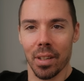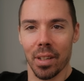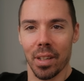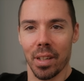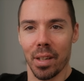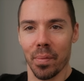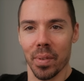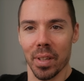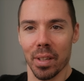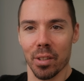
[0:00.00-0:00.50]

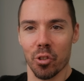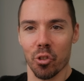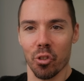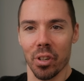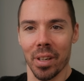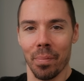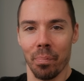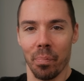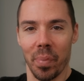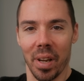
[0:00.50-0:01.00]
Give me a
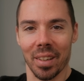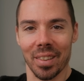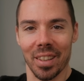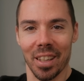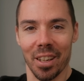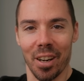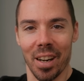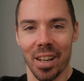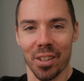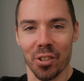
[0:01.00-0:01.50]
dream back
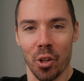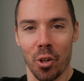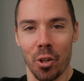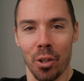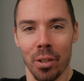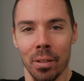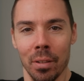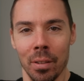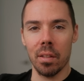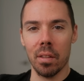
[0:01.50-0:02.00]
there,
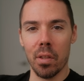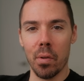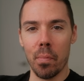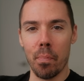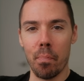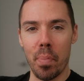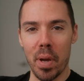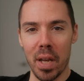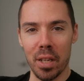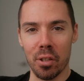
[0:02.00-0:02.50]
asshole. The
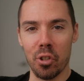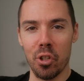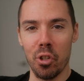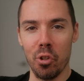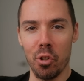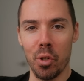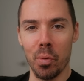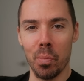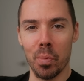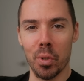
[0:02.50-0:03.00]
best
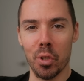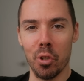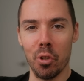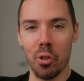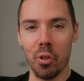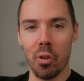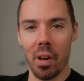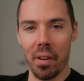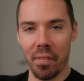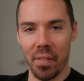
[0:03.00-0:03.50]
YouTube
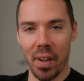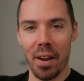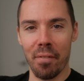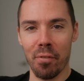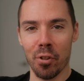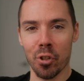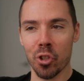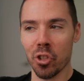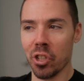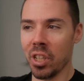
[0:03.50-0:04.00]
studio I've
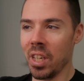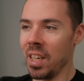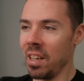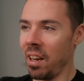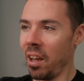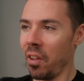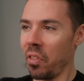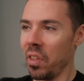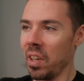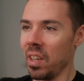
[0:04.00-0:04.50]
ever seen,
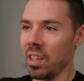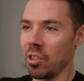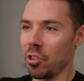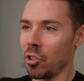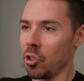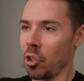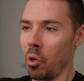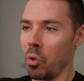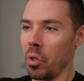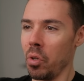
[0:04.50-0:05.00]
I think.
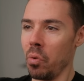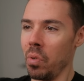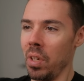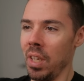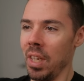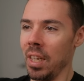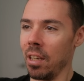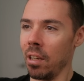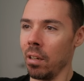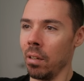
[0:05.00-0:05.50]
So
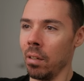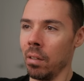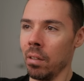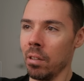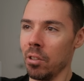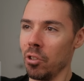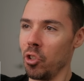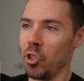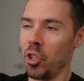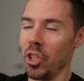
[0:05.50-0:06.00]
unique.
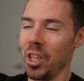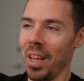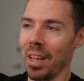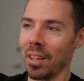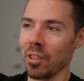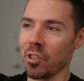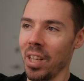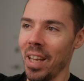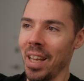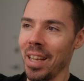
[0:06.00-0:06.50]

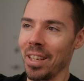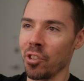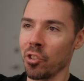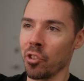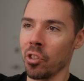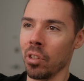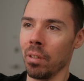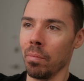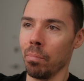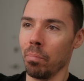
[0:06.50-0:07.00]
GX
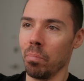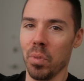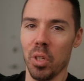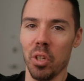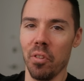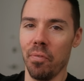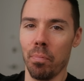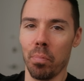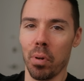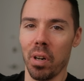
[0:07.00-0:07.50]
Ace.
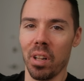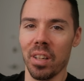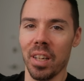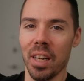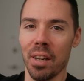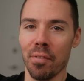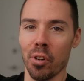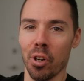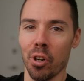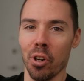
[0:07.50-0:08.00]
You've probably
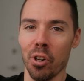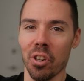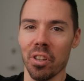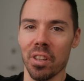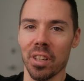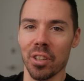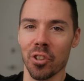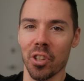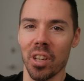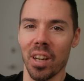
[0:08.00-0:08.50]
never heard of
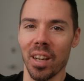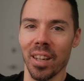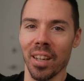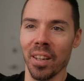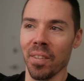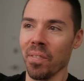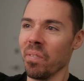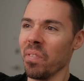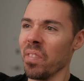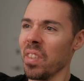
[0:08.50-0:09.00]
this guy.
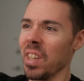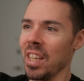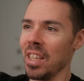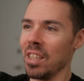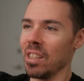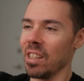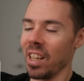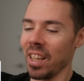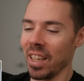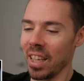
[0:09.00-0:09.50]

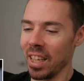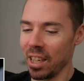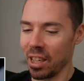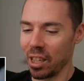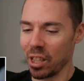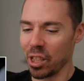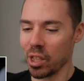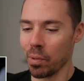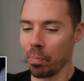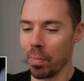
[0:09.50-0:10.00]
He's like in a
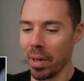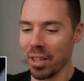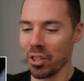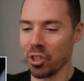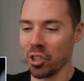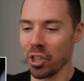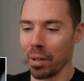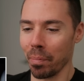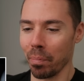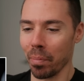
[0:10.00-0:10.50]

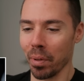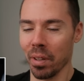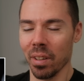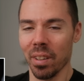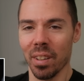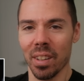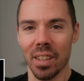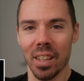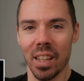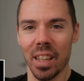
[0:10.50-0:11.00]
spaceship,
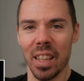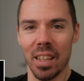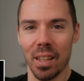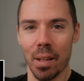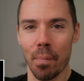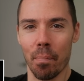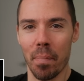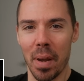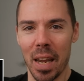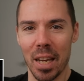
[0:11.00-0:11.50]
in the
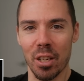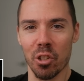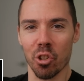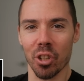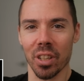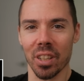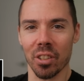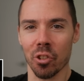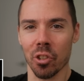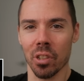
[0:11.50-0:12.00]

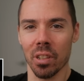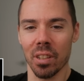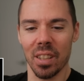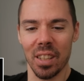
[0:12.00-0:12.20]
Matrix.